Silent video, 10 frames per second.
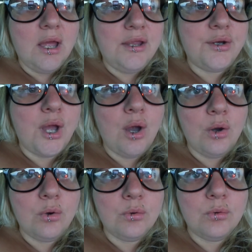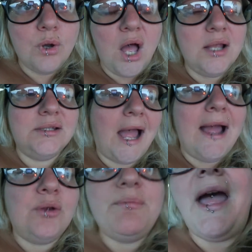you know, a
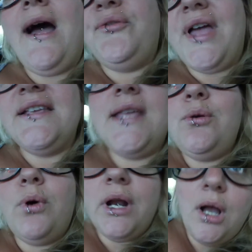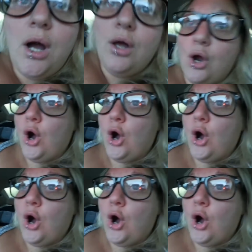loudmouth, as they want to call her.